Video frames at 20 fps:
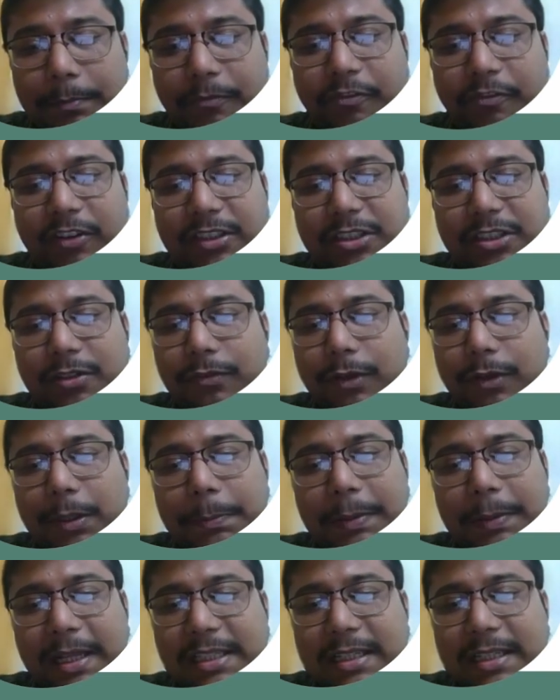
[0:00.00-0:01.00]
First of all,
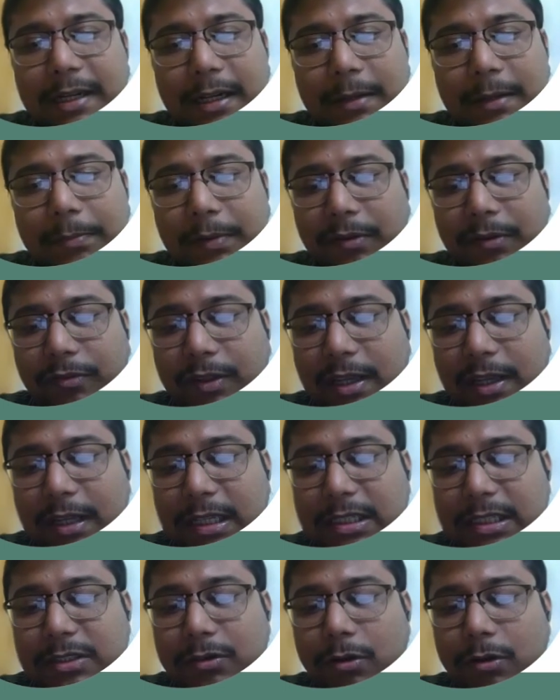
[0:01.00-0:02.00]
placenta previa
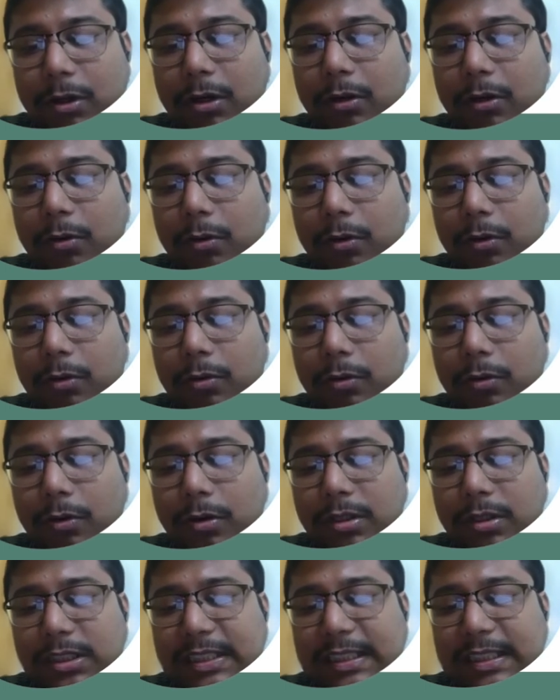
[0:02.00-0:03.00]
is not known to
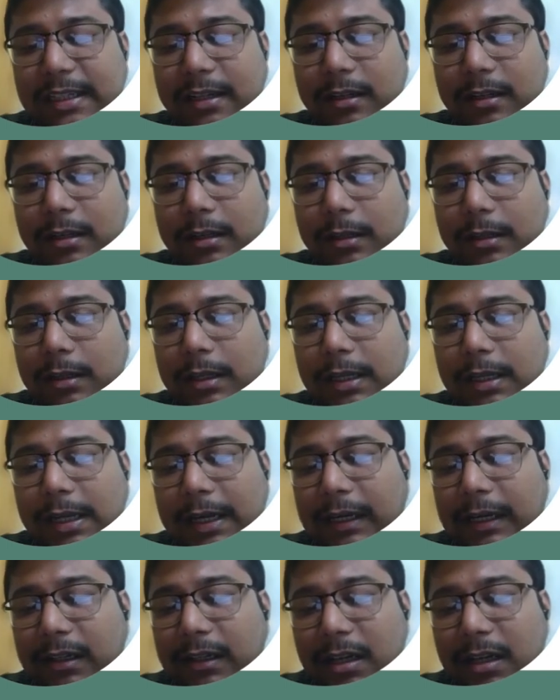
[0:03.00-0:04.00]
cause
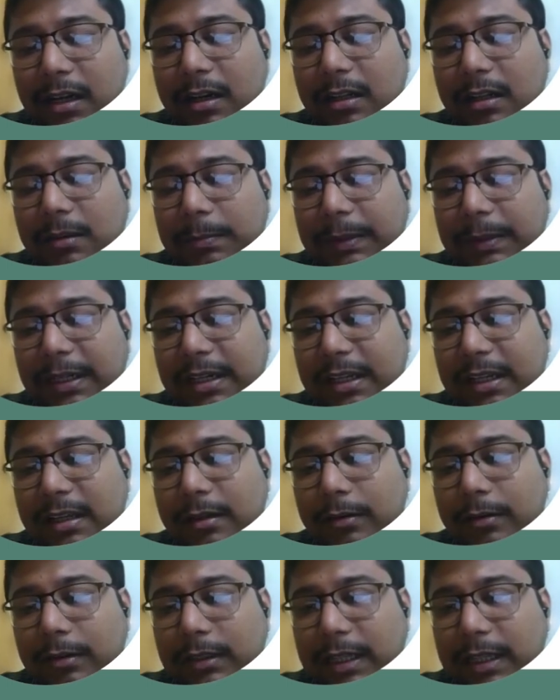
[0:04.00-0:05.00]
internal
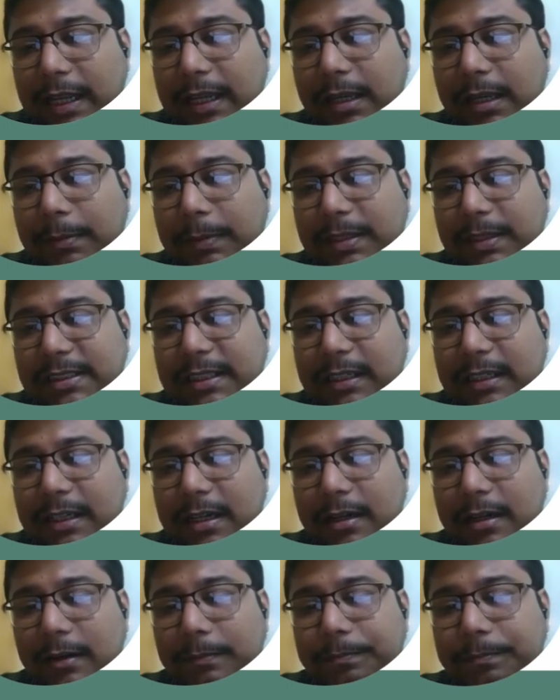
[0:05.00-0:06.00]
bleeding like
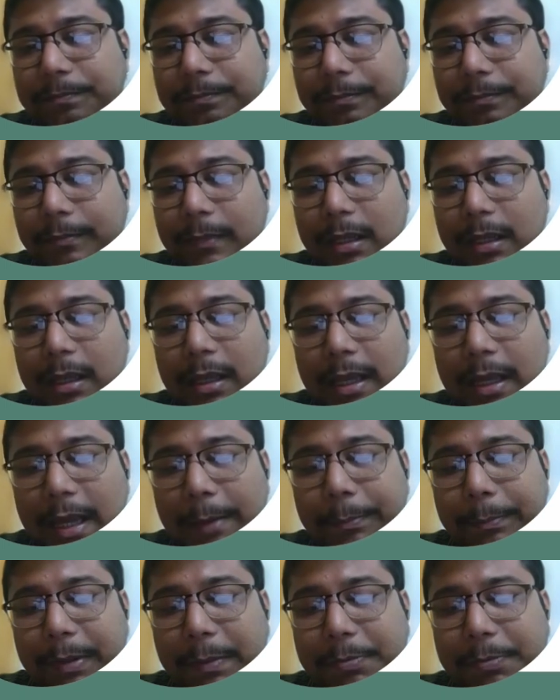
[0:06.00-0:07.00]
placenta
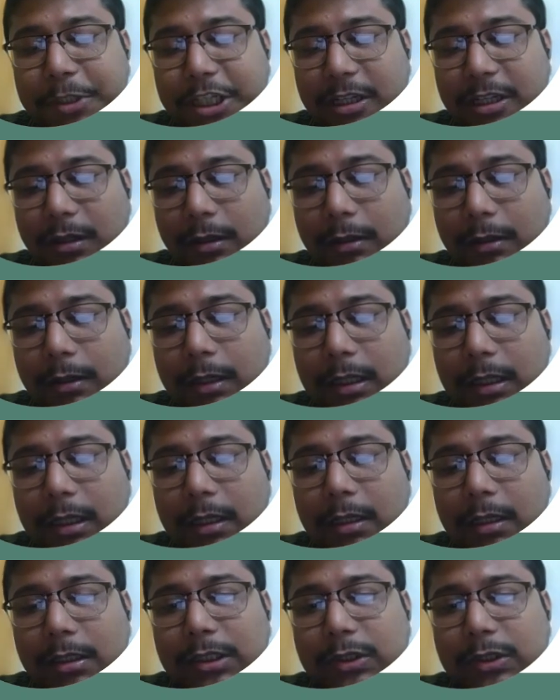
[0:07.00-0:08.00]
abruption.
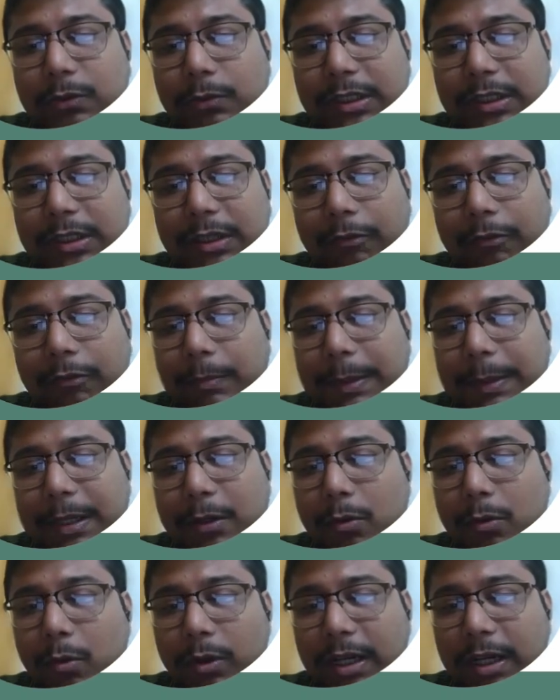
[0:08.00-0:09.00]
So there will be
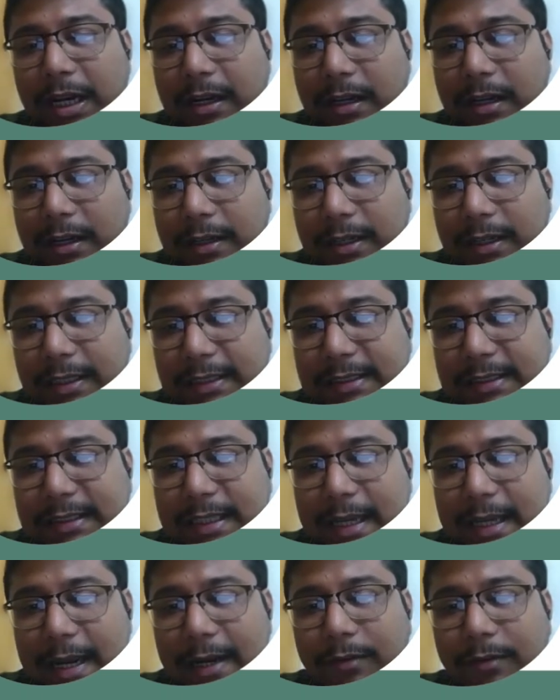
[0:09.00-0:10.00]
no
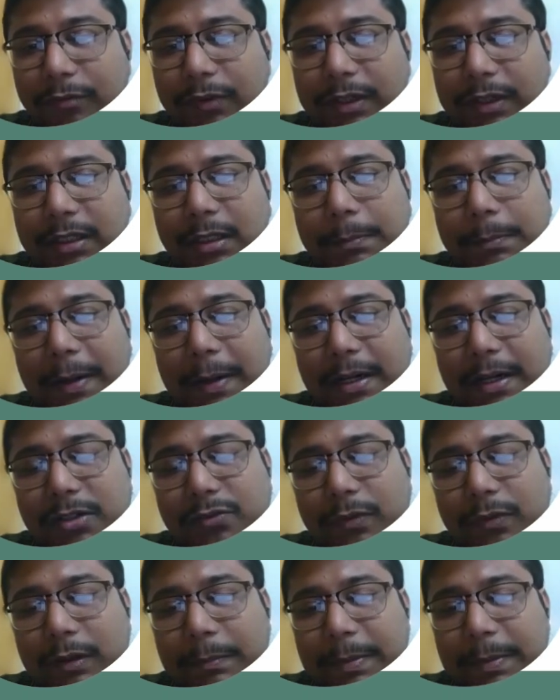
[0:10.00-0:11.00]
tenderness and fetal
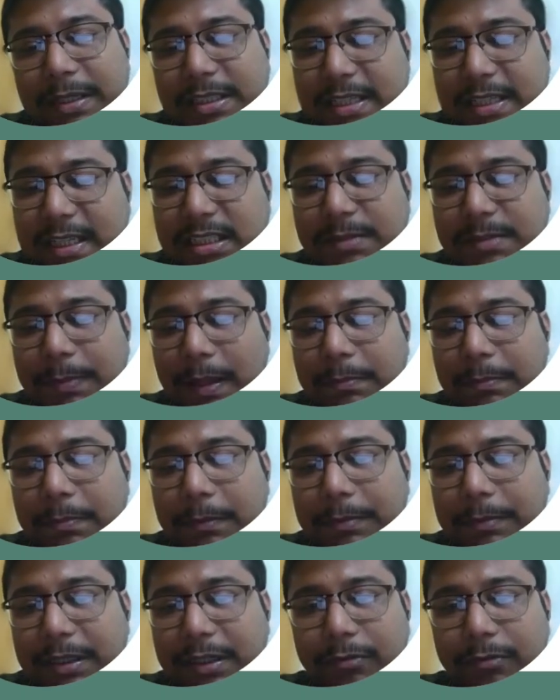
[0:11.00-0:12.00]
parts will be just
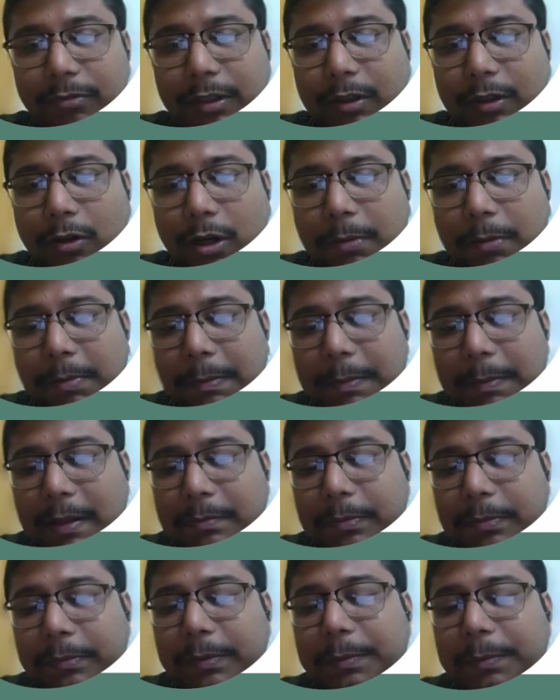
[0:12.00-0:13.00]
palpable. It will not be
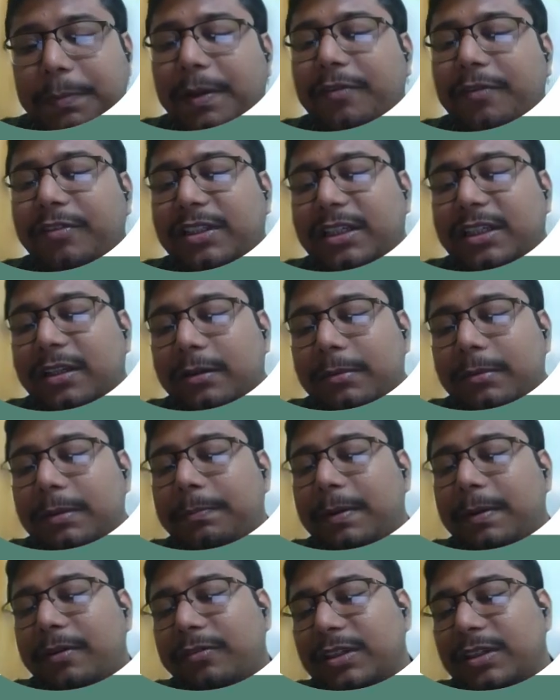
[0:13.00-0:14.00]
palpable per vaginum,
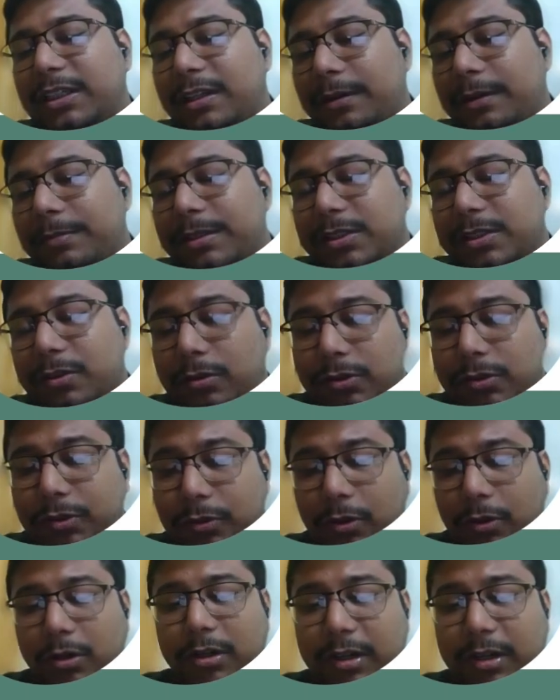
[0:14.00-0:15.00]
and per vaginum is also
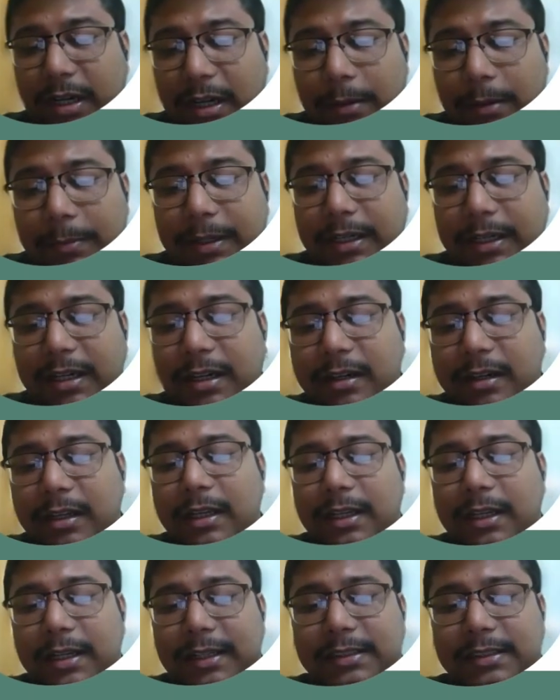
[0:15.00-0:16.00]
not
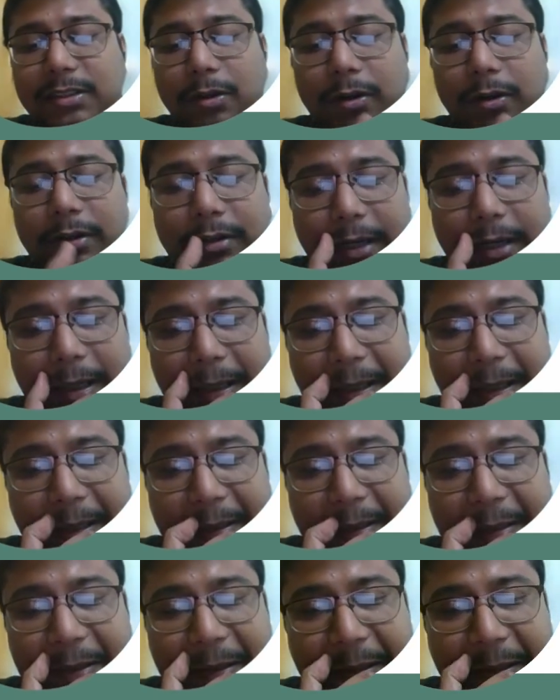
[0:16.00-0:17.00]
recommended. It's
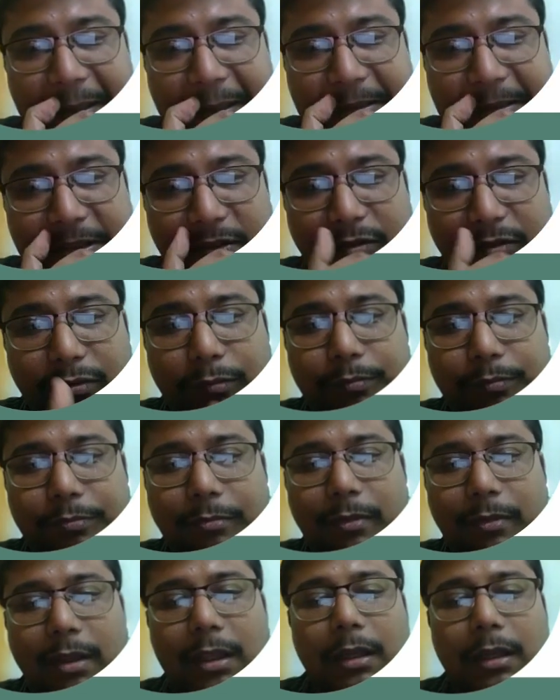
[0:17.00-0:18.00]
contraindicated in case of
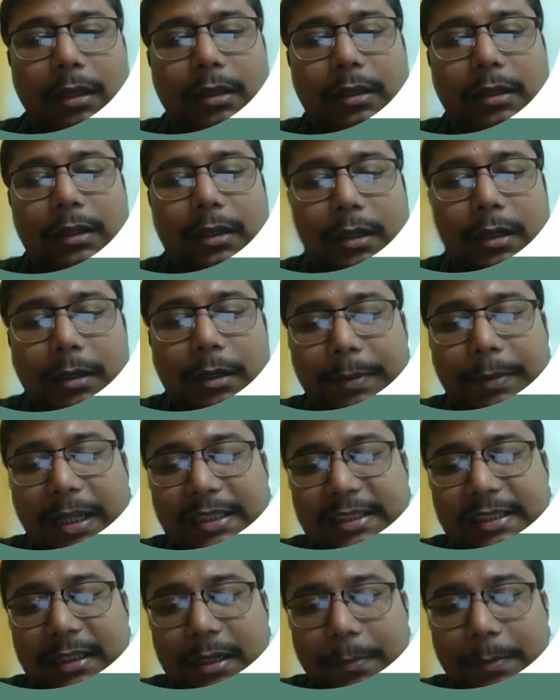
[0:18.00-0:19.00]

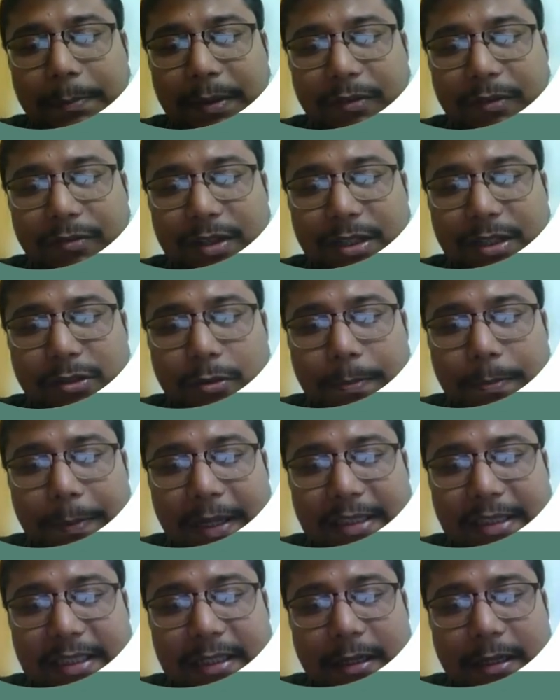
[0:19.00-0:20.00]
placenta previa. So
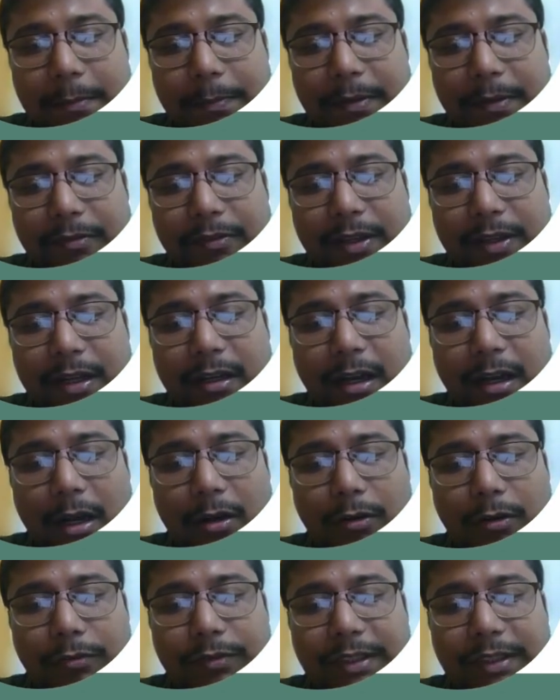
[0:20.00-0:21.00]
placenta previa,
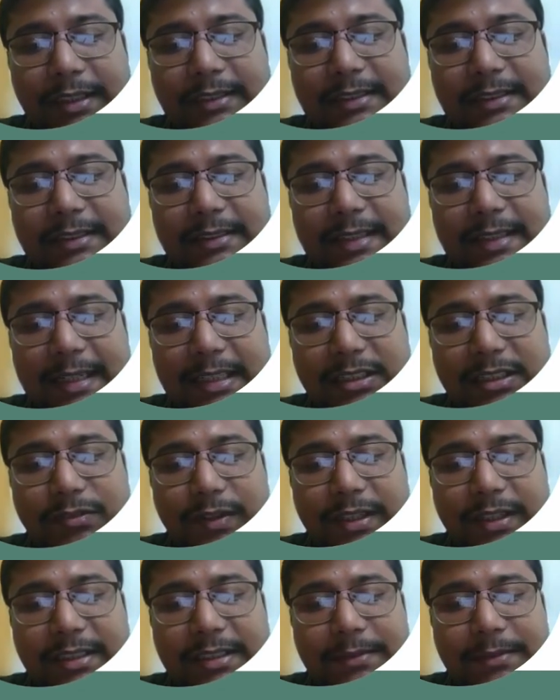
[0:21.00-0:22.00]
none of these
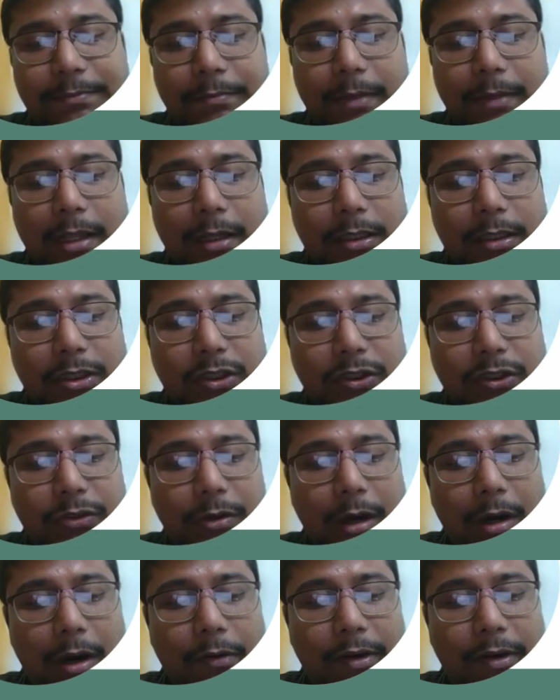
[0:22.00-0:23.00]
satisfies.
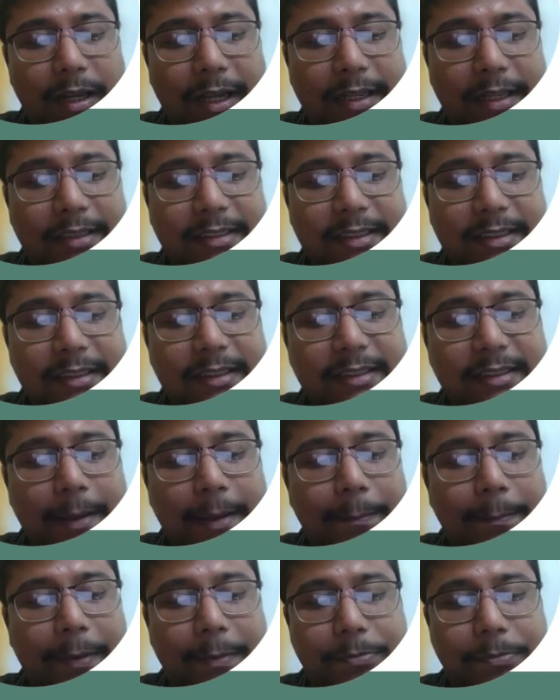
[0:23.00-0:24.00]
So our answer is
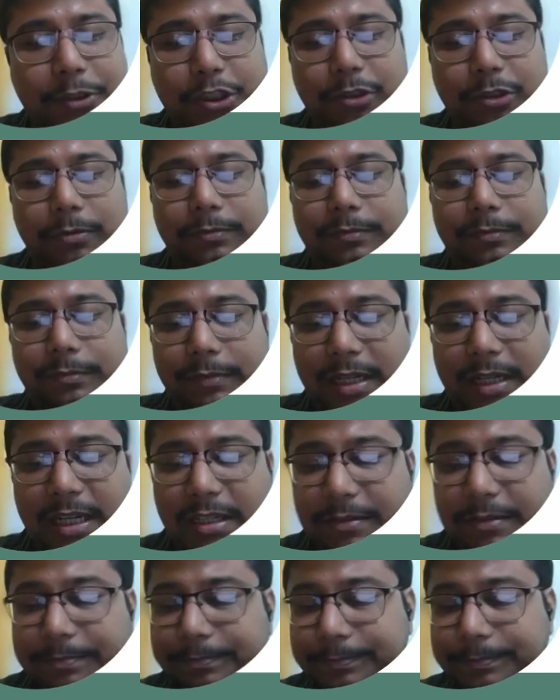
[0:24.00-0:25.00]
abruptio, right?